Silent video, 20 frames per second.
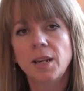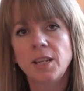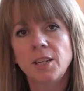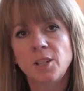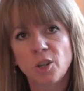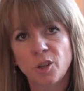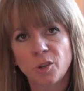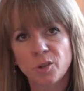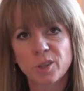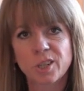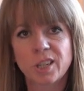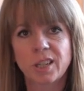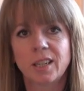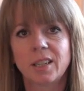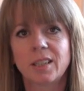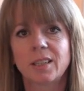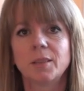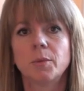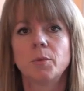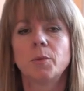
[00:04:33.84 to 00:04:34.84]
Any
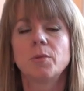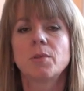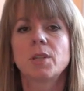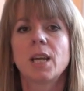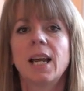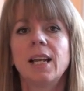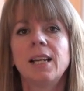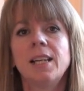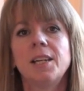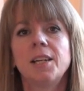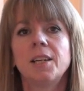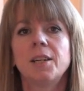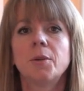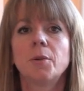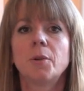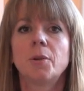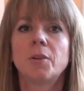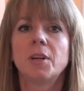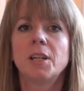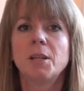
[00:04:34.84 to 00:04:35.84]
doctor will tell
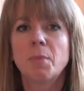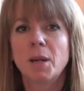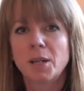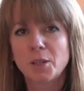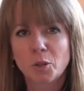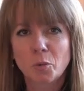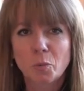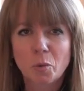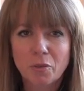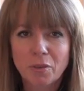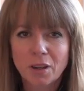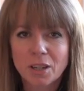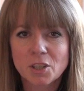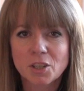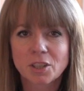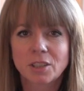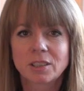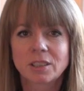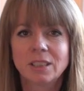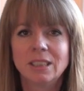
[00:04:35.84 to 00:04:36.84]
you, or any medical
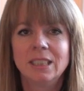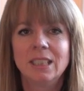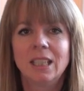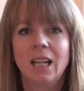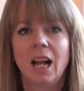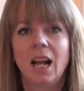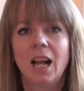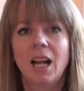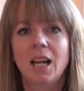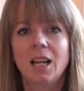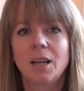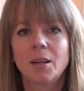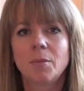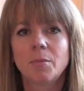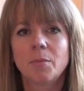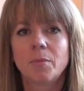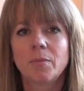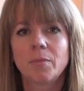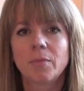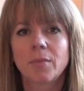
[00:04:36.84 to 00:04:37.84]
professional,
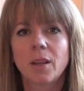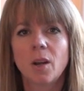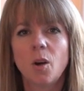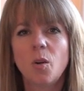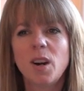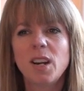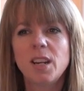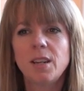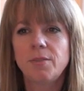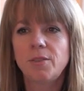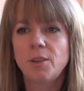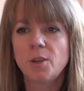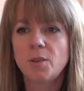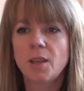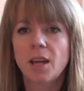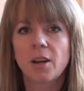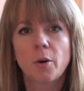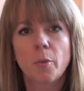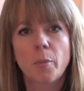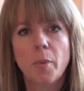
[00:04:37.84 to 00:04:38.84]
or any of you
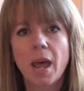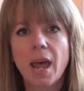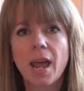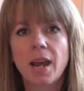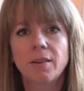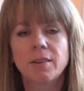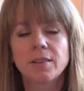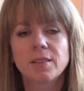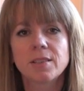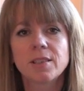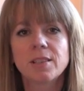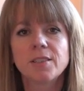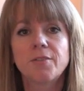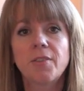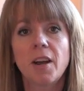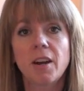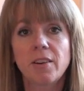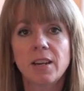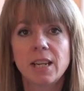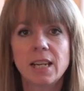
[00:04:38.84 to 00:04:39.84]
that are parents, it's
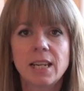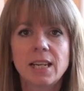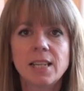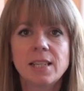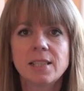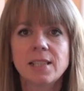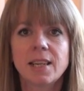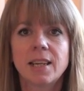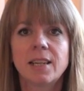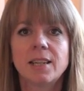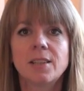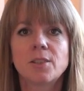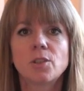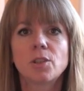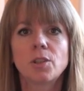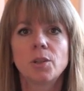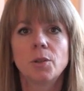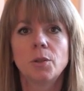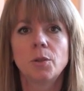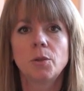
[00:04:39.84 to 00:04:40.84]
very easy
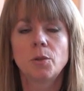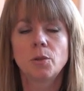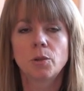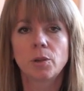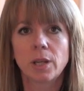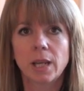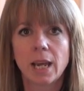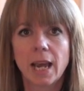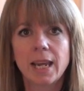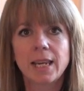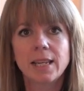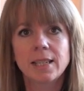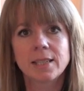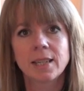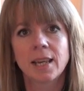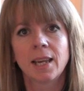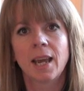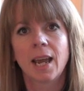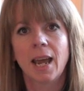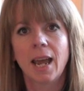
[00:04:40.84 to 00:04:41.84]
to
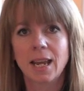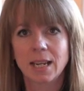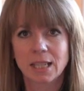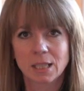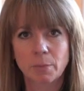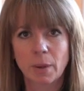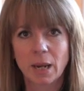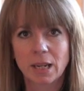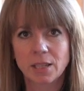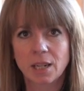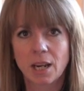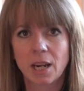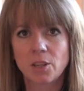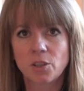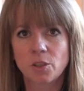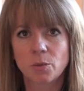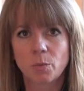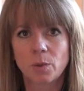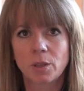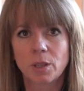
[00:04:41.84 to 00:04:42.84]
create
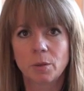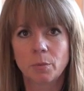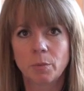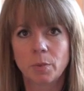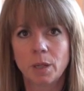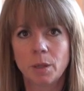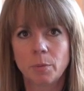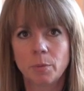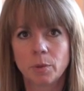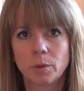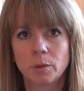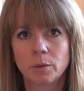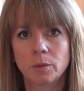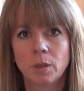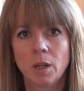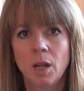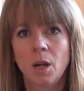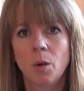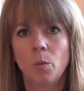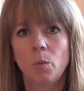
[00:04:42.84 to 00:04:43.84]
expectation within people.
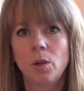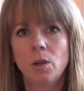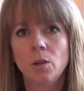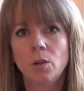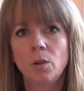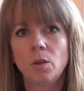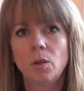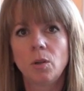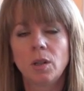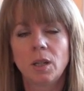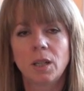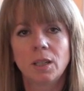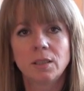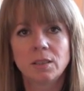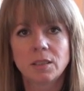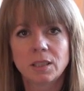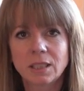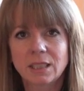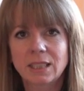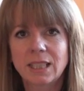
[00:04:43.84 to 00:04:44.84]
We all
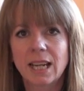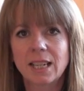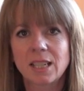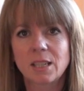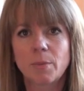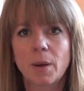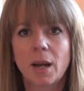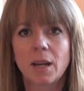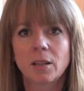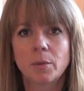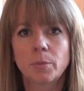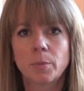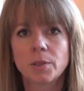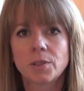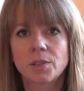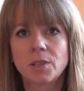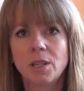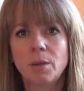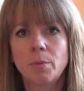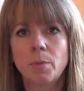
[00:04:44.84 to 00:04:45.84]
understand about the
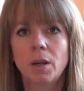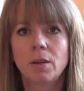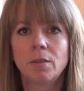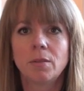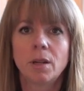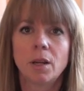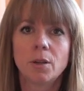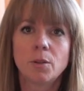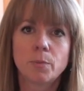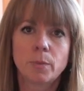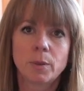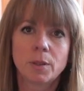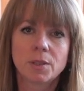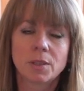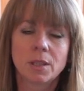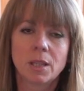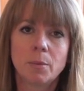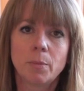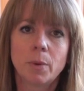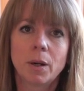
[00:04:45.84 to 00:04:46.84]
placebo, no
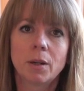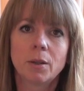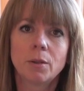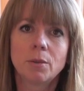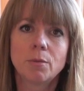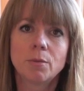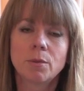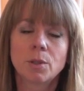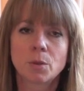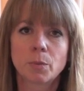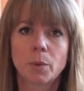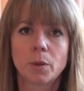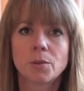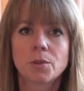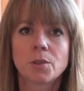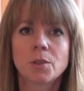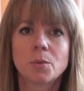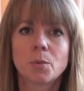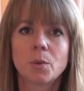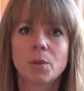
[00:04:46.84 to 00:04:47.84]
placebo
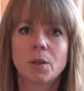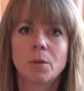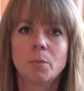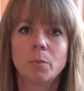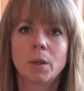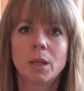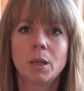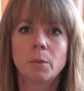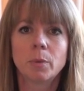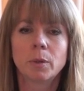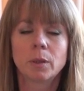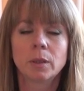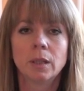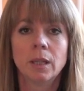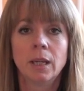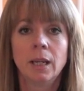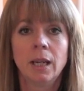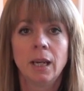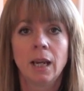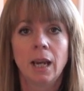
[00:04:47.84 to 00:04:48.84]
responses within people.